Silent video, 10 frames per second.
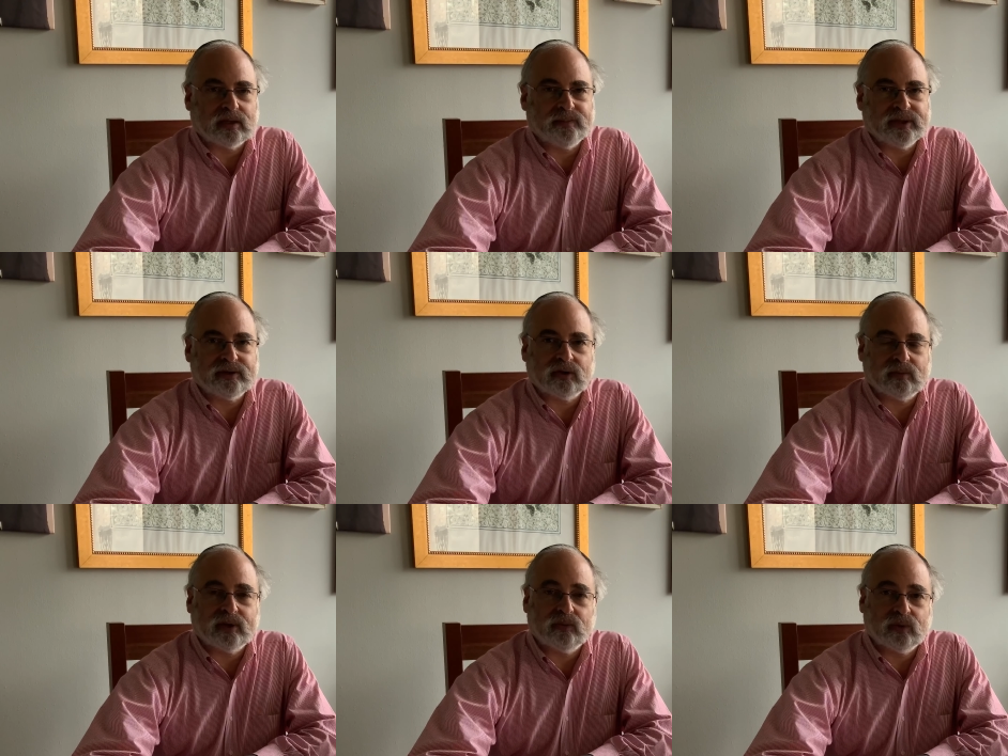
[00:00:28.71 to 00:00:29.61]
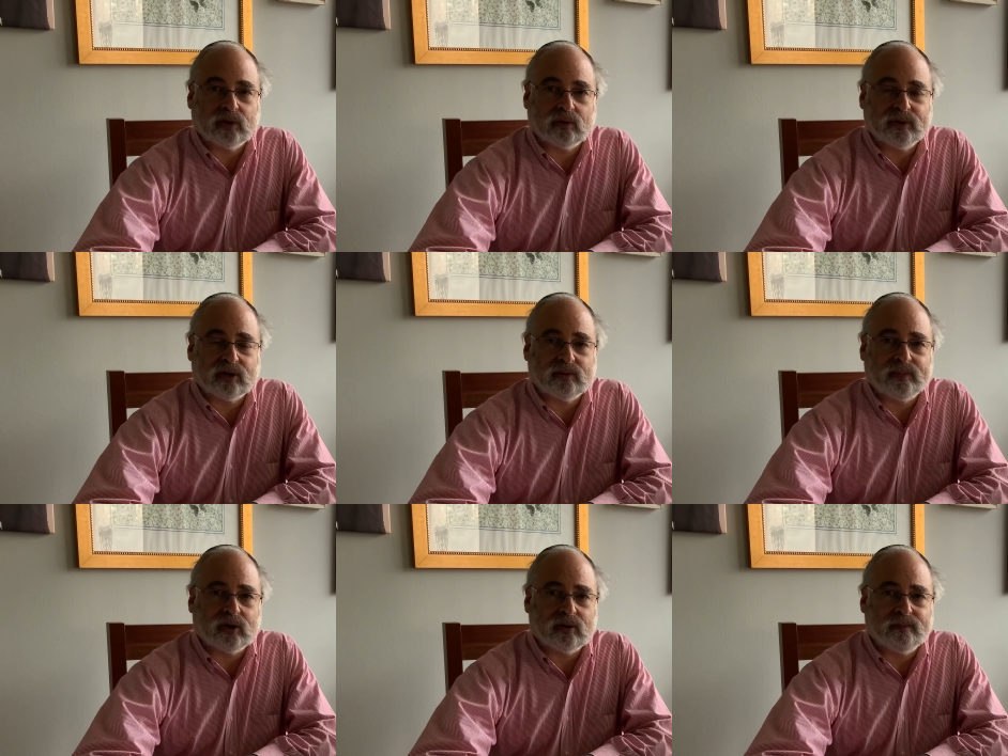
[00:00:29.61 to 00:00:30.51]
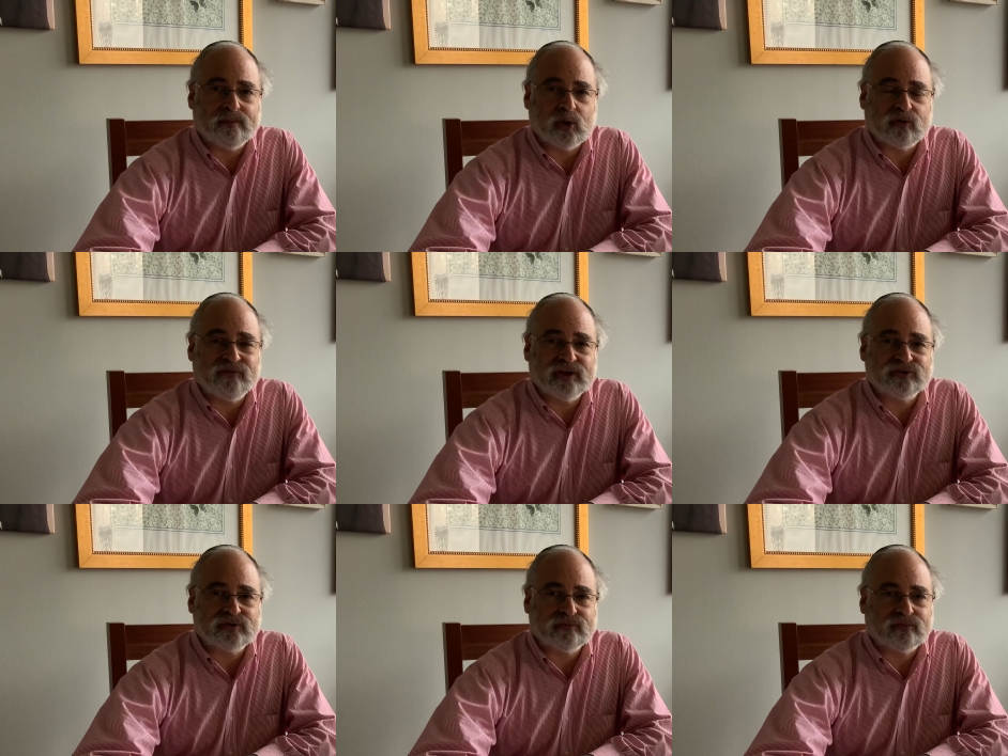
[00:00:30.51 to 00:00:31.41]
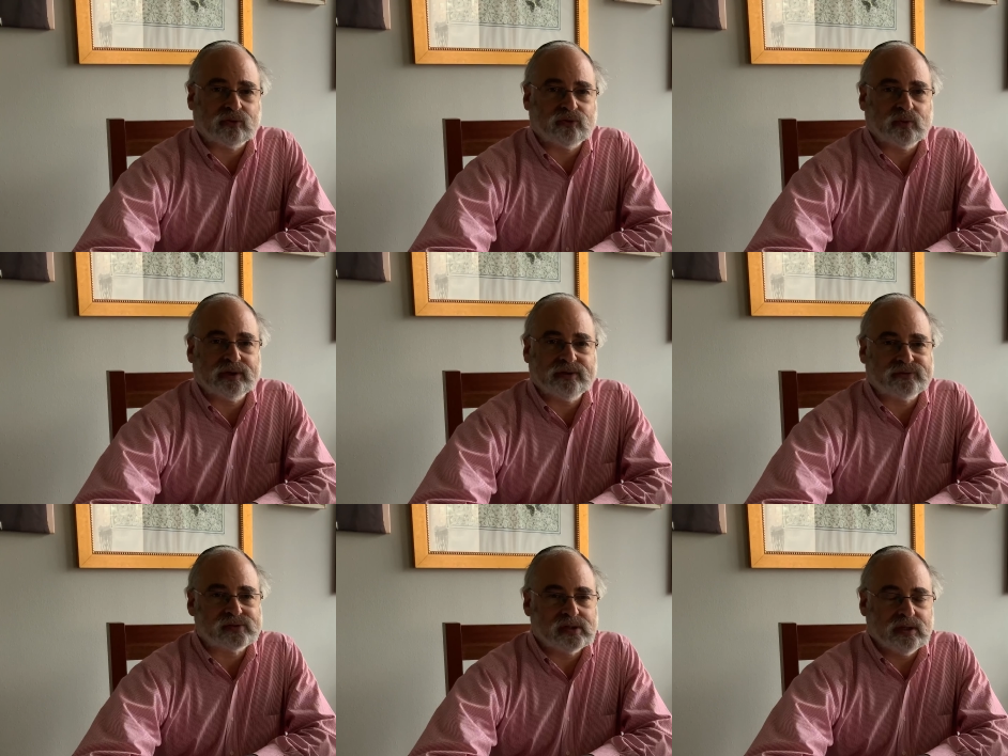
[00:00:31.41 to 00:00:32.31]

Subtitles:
let me tell you about a little bit about the motivation for doing this.